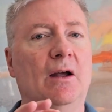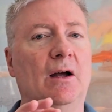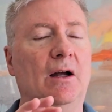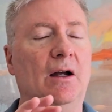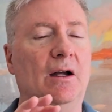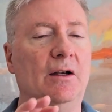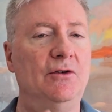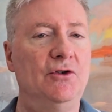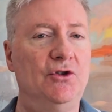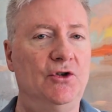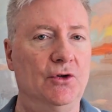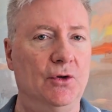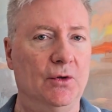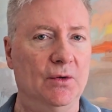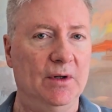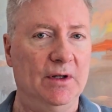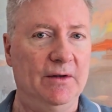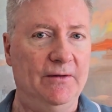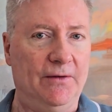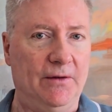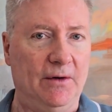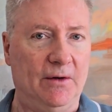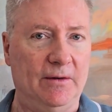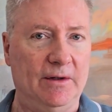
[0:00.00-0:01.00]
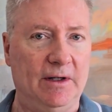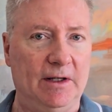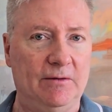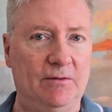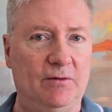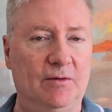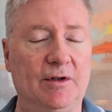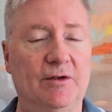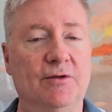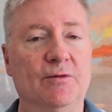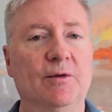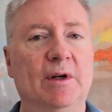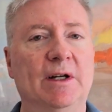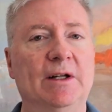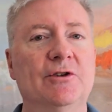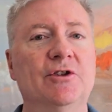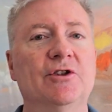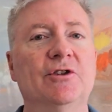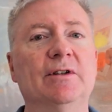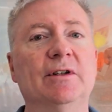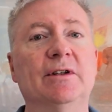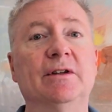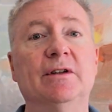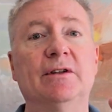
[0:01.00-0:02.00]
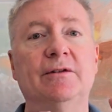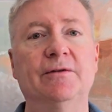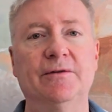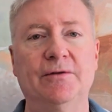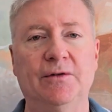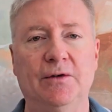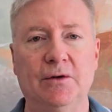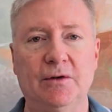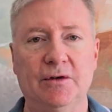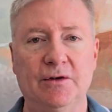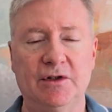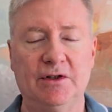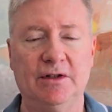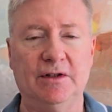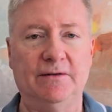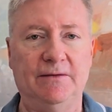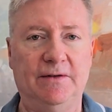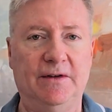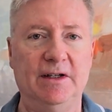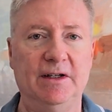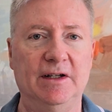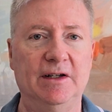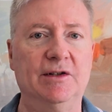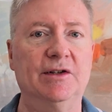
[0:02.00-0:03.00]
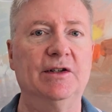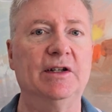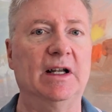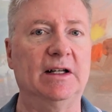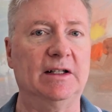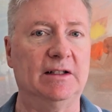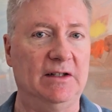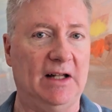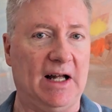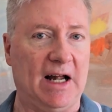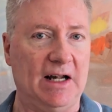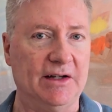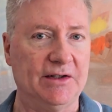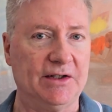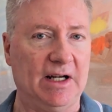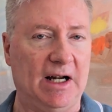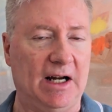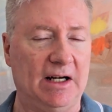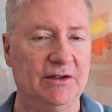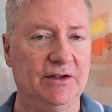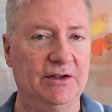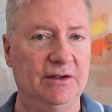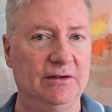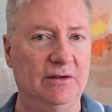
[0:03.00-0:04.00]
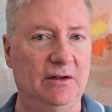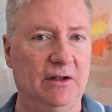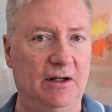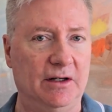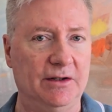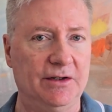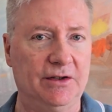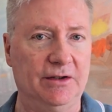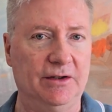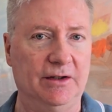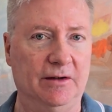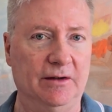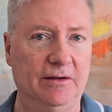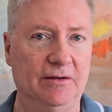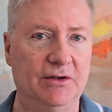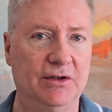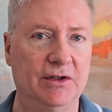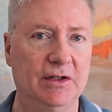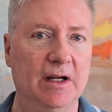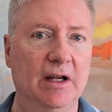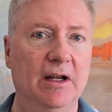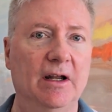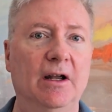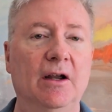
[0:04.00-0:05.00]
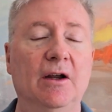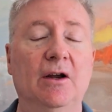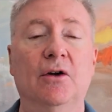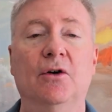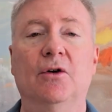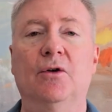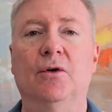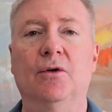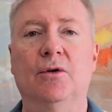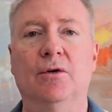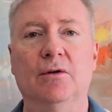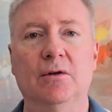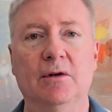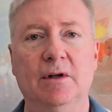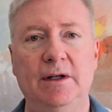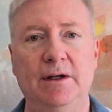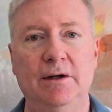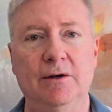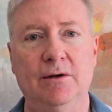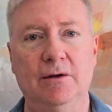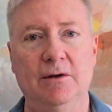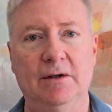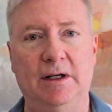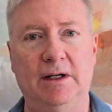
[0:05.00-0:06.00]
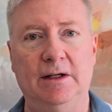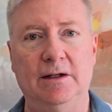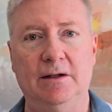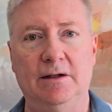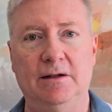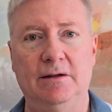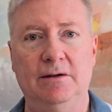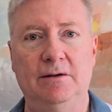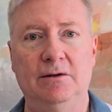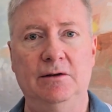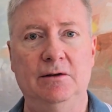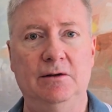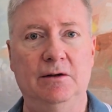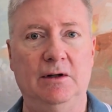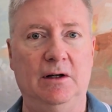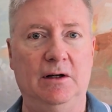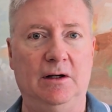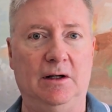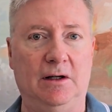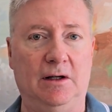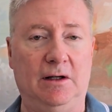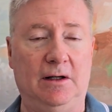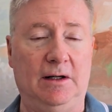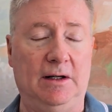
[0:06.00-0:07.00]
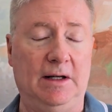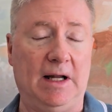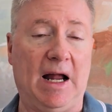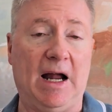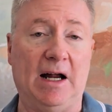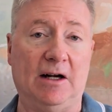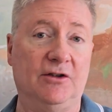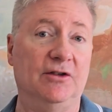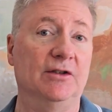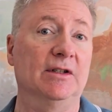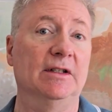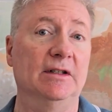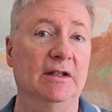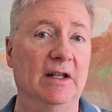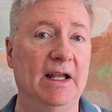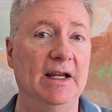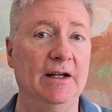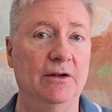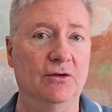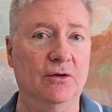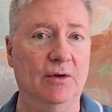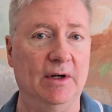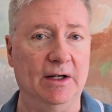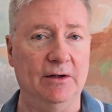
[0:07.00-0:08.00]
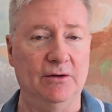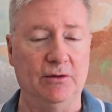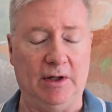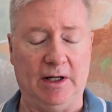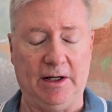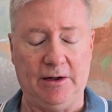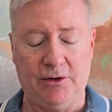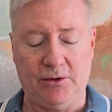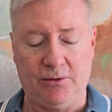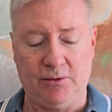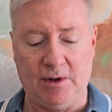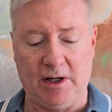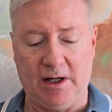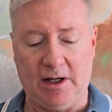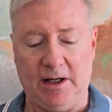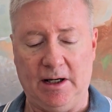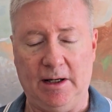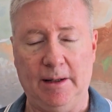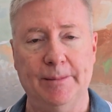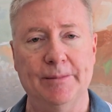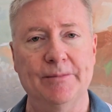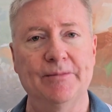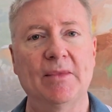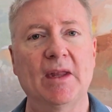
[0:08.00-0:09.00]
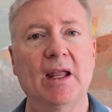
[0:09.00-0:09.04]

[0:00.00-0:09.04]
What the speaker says: A jury verdict was reached in the first of these class action lawsuits earlier in actually late 2023,